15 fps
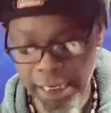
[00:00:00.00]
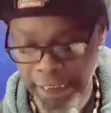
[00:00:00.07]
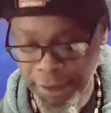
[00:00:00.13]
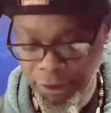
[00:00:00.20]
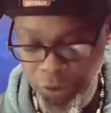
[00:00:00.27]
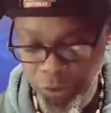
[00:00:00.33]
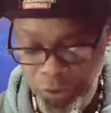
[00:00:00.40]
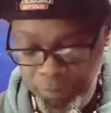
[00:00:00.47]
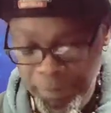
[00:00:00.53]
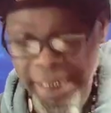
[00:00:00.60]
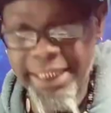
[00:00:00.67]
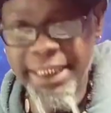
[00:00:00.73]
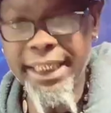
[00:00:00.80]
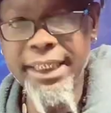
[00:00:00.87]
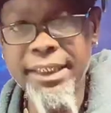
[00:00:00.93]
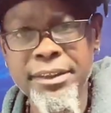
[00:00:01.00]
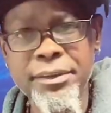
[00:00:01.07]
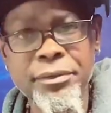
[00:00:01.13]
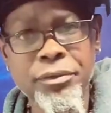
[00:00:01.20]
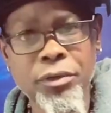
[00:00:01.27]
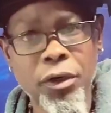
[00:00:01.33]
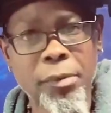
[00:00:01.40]
I use my knee
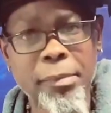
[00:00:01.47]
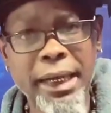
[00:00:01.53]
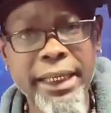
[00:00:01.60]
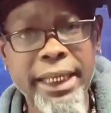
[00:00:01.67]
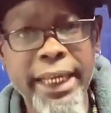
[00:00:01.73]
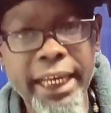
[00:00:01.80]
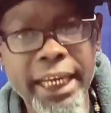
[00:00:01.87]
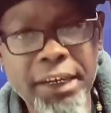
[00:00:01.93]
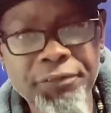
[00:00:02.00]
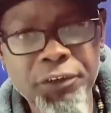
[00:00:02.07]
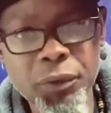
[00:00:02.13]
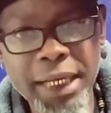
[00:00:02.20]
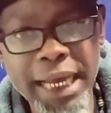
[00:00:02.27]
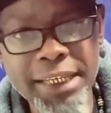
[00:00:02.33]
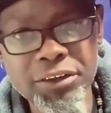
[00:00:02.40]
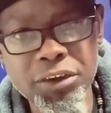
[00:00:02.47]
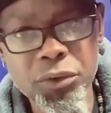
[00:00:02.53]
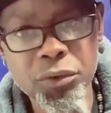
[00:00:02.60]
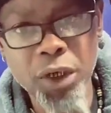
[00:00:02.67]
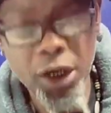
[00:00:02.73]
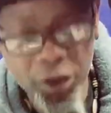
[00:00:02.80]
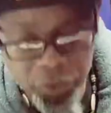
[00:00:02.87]
or my leg if you got
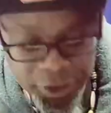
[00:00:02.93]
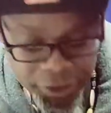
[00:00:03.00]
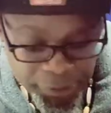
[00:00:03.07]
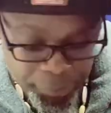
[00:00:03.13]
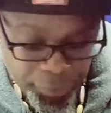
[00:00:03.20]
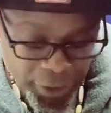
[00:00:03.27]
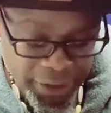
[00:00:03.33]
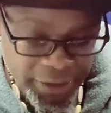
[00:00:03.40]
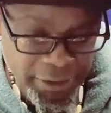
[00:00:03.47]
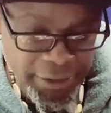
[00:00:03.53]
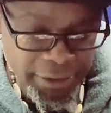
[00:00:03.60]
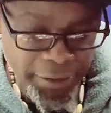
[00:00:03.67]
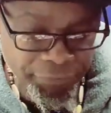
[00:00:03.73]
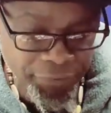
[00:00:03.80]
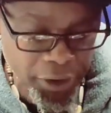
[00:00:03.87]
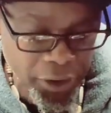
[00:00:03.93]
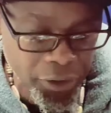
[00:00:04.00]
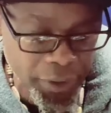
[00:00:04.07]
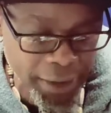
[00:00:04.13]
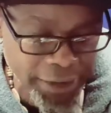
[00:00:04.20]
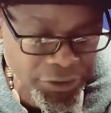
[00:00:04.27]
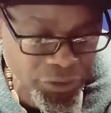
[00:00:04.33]
to hold it, to brace yourself
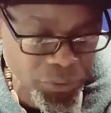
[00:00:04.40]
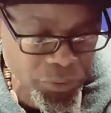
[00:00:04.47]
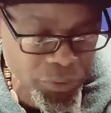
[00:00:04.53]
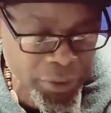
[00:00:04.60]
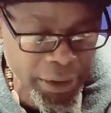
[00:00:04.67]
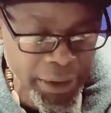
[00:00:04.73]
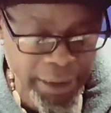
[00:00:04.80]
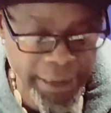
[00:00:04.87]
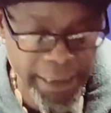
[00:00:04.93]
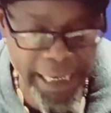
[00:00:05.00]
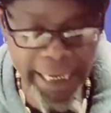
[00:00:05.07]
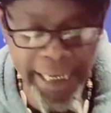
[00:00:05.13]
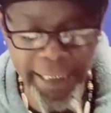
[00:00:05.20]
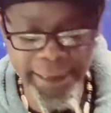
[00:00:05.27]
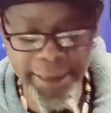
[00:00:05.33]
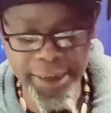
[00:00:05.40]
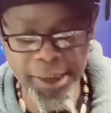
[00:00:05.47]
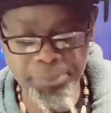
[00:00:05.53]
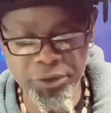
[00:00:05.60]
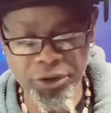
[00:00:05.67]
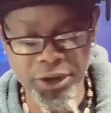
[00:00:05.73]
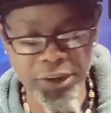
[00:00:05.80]
on as you guide, to
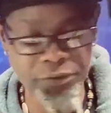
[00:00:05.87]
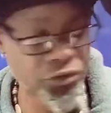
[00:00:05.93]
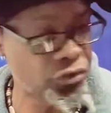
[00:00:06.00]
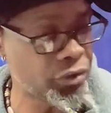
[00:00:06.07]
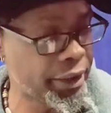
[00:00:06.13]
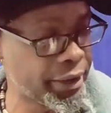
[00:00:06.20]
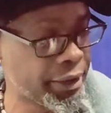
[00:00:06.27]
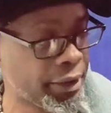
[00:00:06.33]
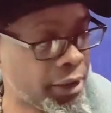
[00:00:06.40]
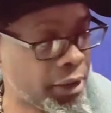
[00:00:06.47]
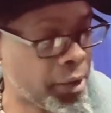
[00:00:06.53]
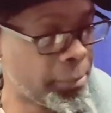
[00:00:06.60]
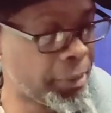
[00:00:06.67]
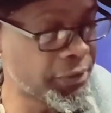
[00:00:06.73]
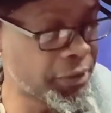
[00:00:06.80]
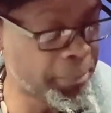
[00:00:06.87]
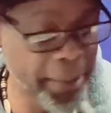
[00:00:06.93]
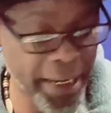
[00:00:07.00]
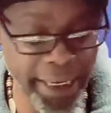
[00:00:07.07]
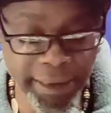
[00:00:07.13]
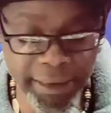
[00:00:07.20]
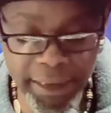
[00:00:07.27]
keep yourself straight. But the
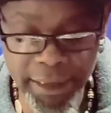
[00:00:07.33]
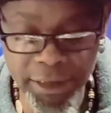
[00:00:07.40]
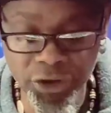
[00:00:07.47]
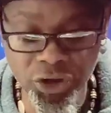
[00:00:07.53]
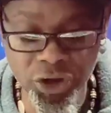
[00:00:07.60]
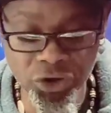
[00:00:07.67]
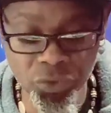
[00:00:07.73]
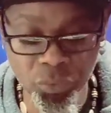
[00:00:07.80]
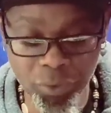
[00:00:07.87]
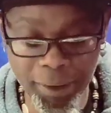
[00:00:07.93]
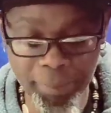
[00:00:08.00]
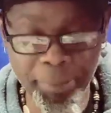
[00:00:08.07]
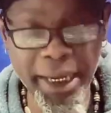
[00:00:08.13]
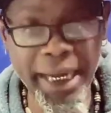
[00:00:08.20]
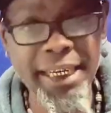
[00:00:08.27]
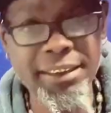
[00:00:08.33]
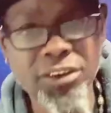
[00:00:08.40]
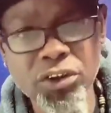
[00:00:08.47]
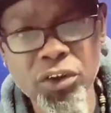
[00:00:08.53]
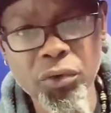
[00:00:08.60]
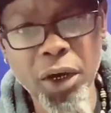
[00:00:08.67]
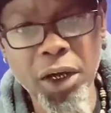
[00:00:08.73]
main thing is just to run
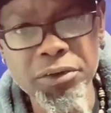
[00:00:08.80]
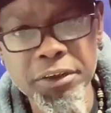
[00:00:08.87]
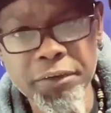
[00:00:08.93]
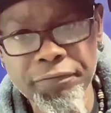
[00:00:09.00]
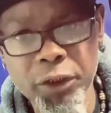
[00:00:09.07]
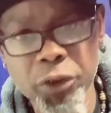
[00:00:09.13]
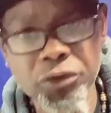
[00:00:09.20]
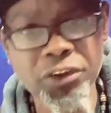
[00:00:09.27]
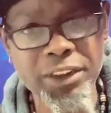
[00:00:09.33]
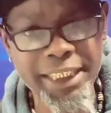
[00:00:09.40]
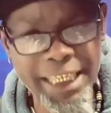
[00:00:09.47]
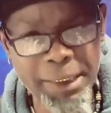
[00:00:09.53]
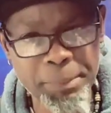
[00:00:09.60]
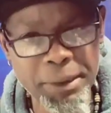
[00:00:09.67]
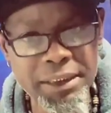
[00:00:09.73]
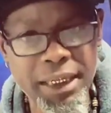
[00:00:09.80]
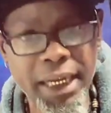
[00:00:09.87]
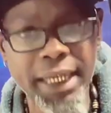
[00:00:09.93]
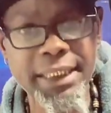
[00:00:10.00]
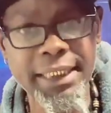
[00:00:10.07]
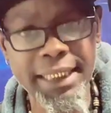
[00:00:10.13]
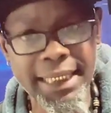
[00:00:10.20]
passes across it first, to keep it
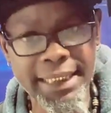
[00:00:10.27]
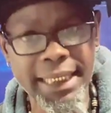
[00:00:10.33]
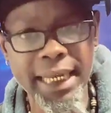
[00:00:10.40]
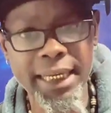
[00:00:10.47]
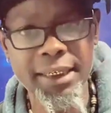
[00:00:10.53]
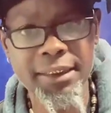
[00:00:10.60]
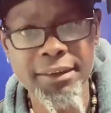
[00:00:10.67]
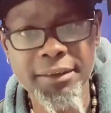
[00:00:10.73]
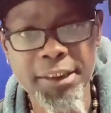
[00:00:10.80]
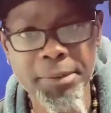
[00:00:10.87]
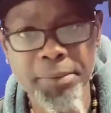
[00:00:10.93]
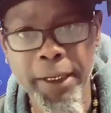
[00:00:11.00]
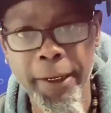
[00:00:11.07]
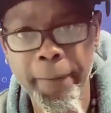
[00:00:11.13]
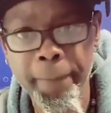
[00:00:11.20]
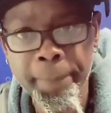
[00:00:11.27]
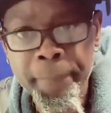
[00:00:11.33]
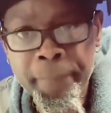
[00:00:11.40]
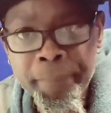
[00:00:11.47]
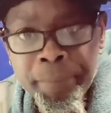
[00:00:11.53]
tight, to get that concept down.